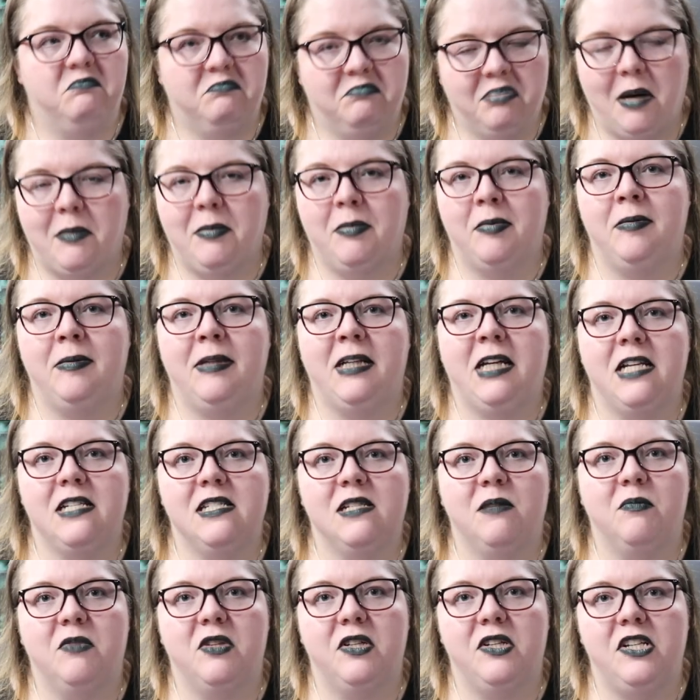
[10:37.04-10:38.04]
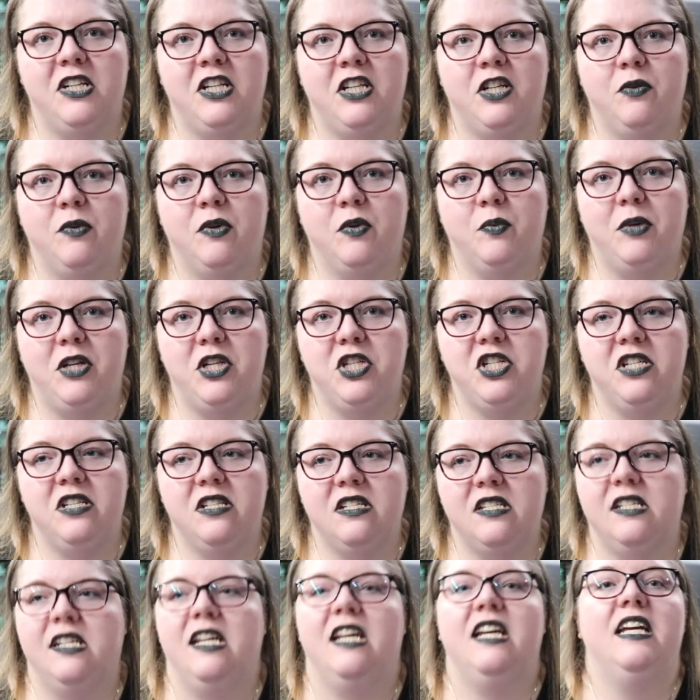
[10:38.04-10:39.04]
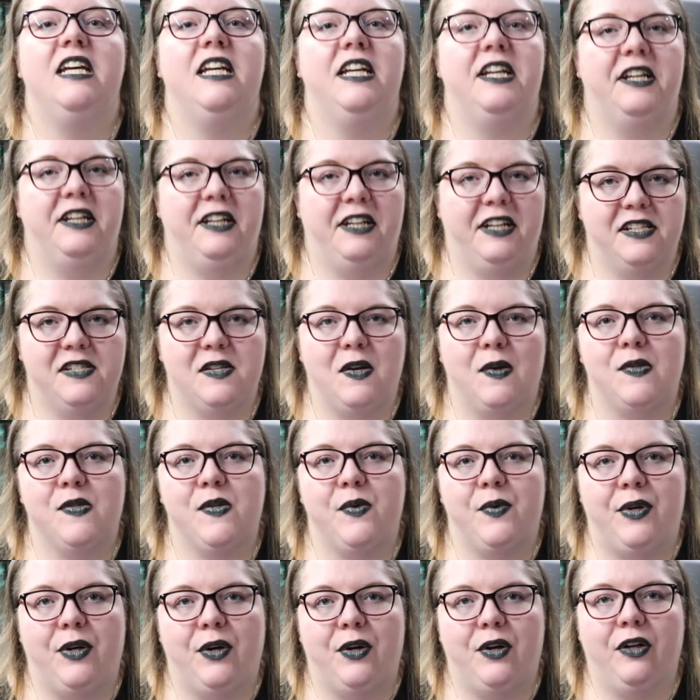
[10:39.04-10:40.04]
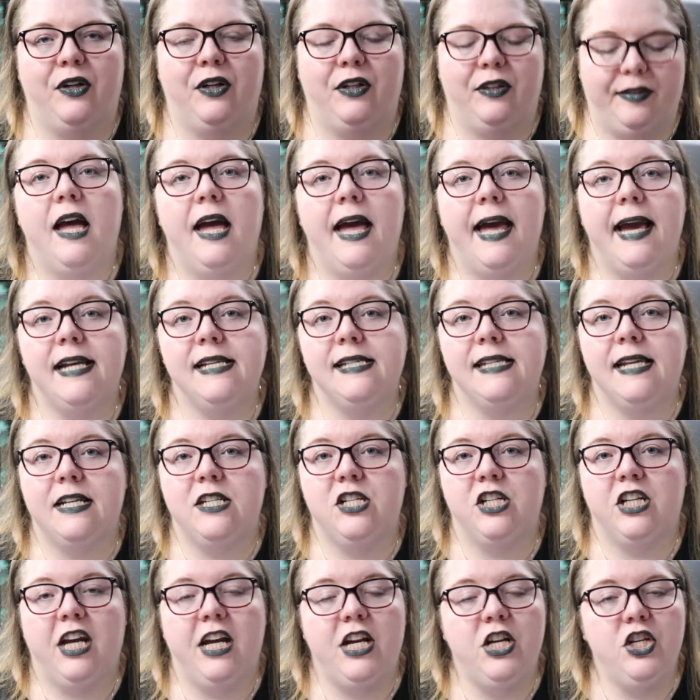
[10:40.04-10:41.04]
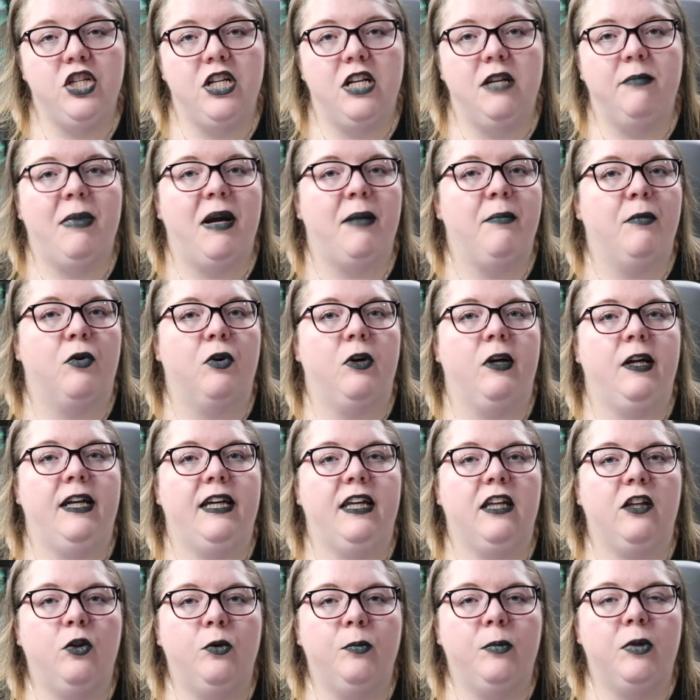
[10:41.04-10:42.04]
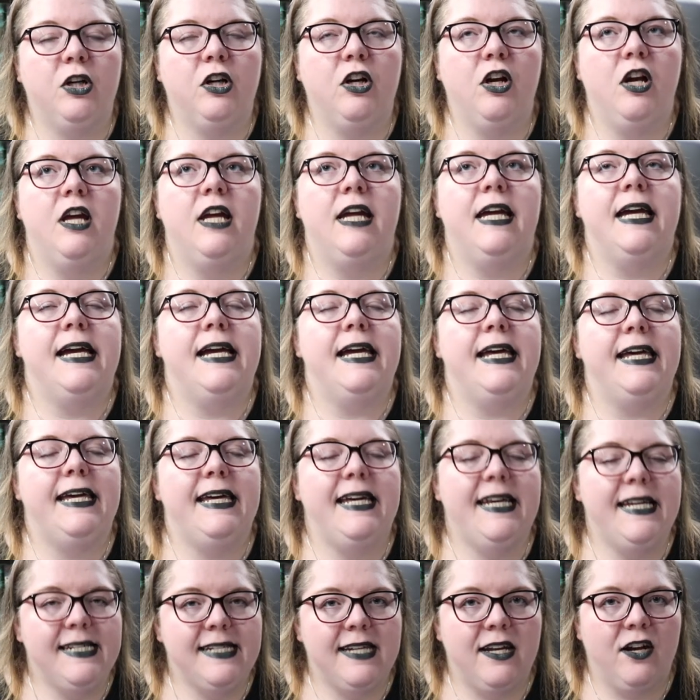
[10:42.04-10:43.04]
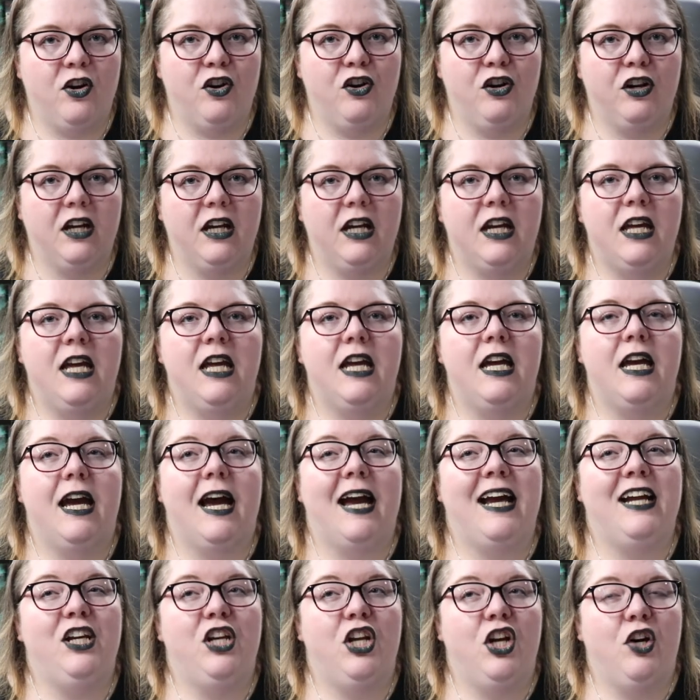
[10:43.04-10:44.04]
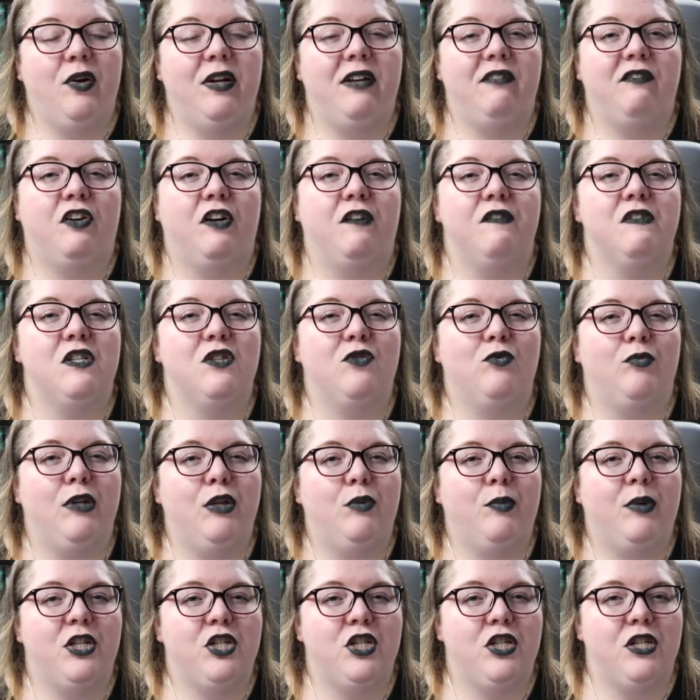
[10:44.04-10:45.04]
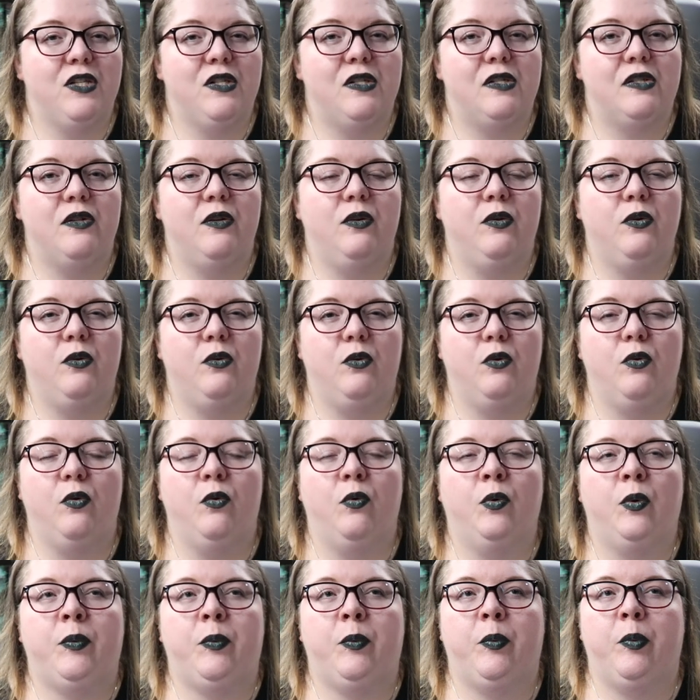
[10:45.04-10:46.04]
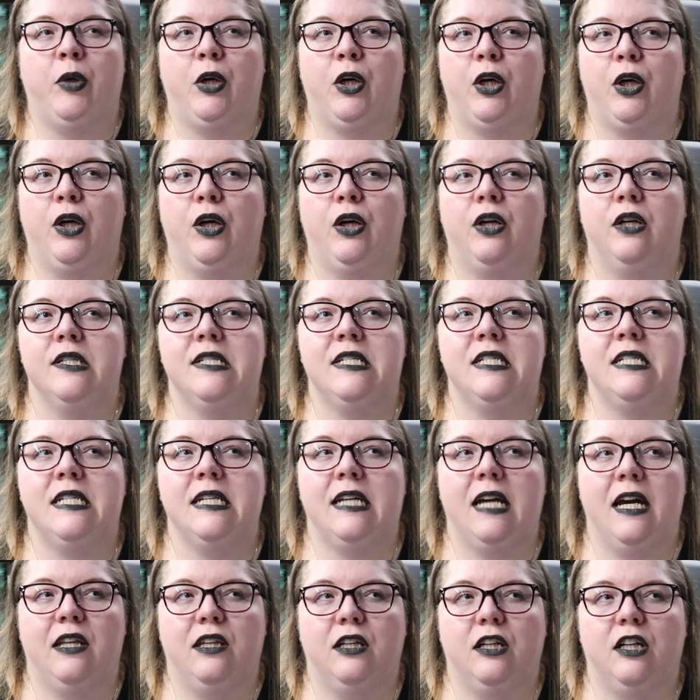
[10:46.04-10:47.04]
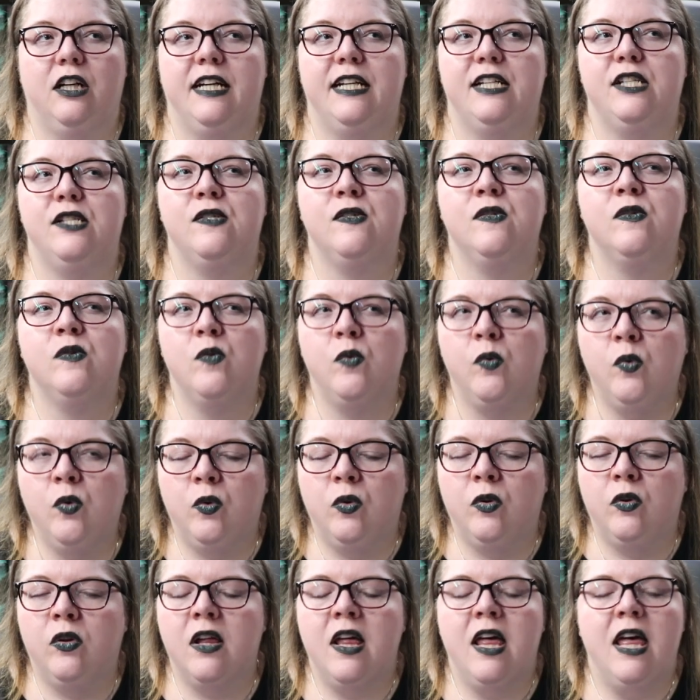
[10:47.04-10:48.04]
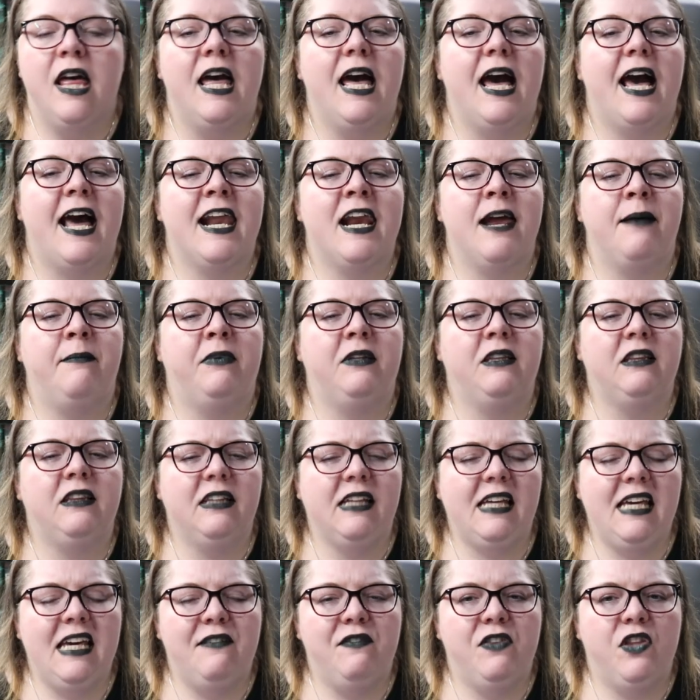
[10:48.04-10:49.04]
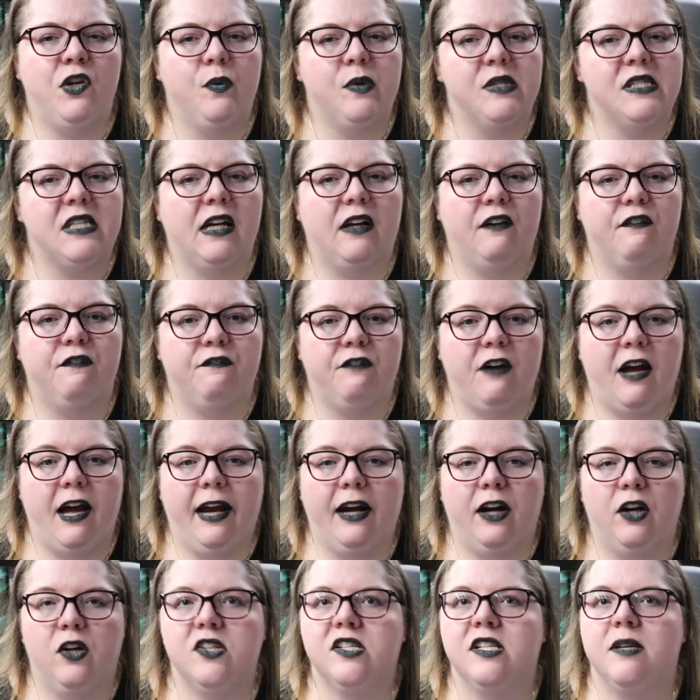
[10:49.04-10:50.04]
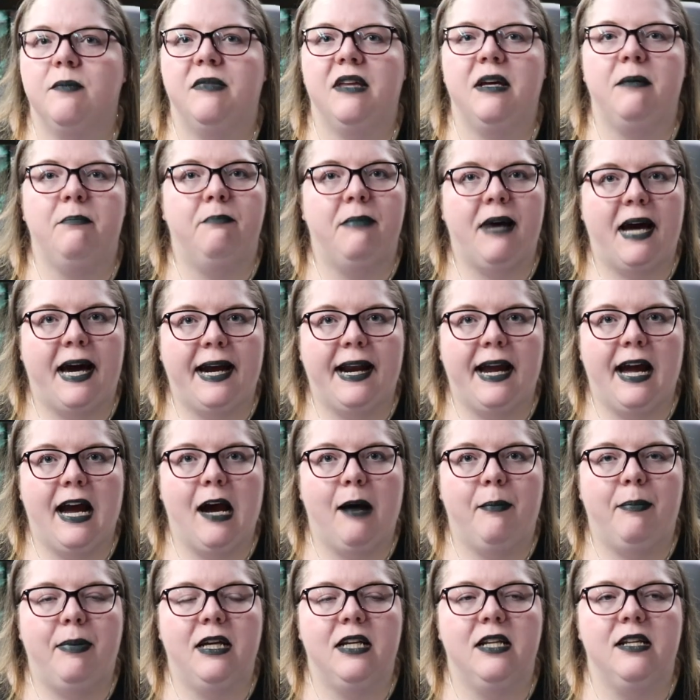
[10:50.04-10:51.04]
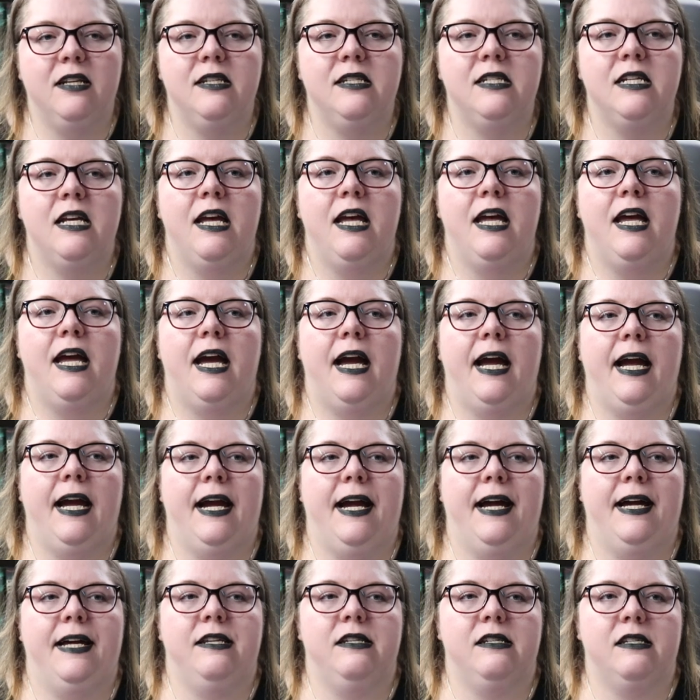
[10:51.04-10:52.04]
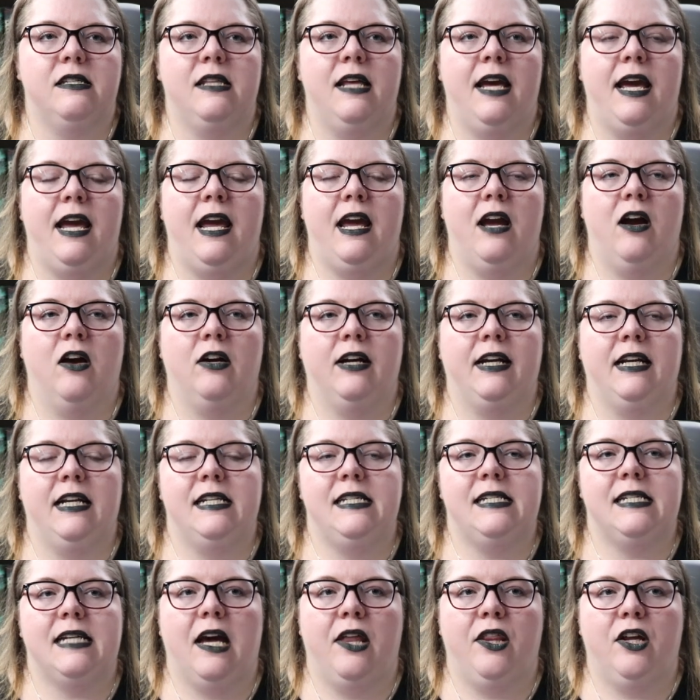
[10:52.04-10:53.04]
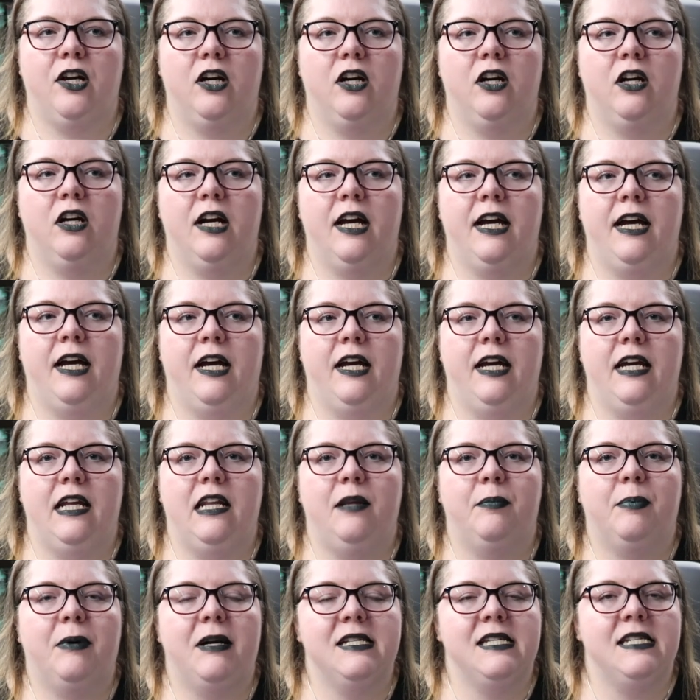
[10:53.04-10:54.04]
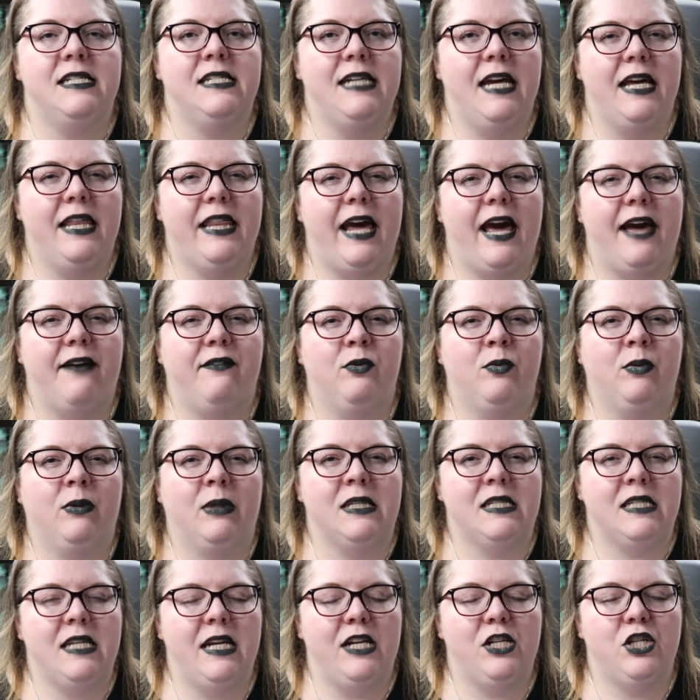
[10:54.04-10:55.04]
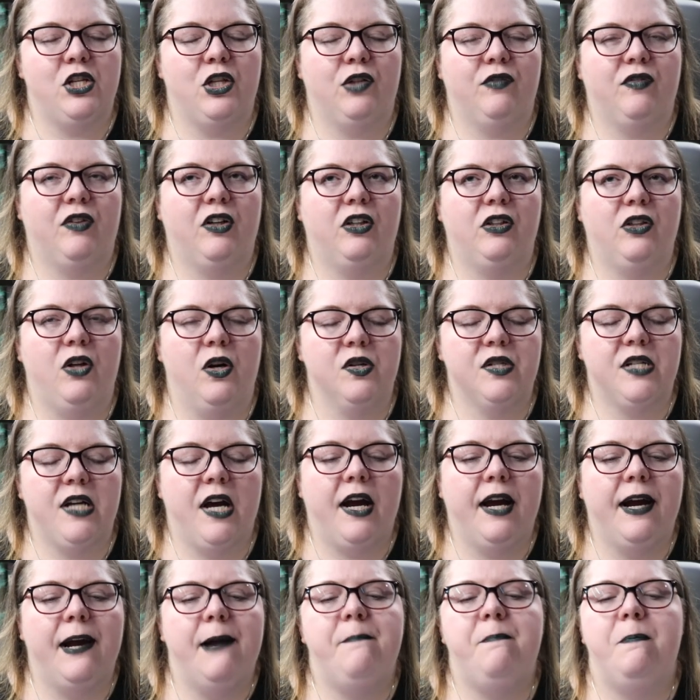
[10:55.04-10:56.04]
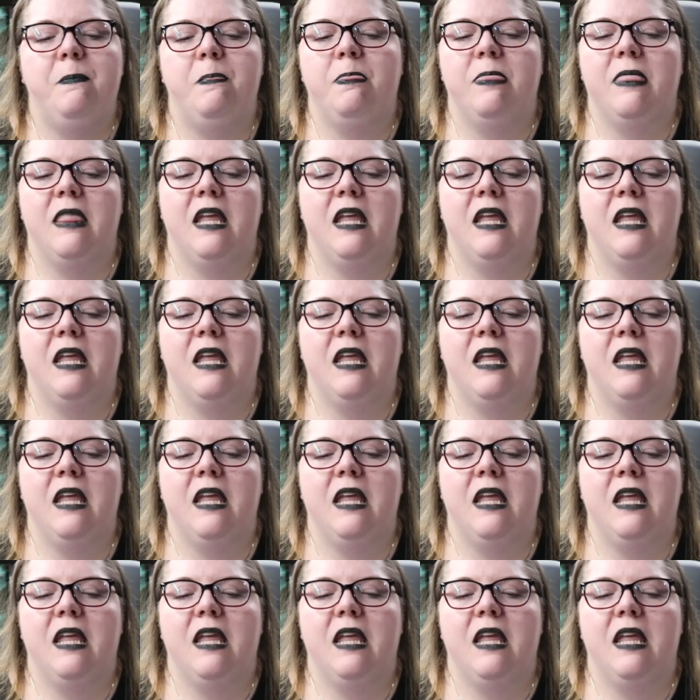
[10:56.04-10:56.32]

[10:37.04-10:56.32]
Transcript: Probably got something to do with witches it's also an arc. Hex Education by Maureen Kilmer is an arc. I know it involves three witches who were together in school, and I believe there was like a fire, something bad happened, and they are getting together uh, in the present day. They haven't really seen each other for a long time.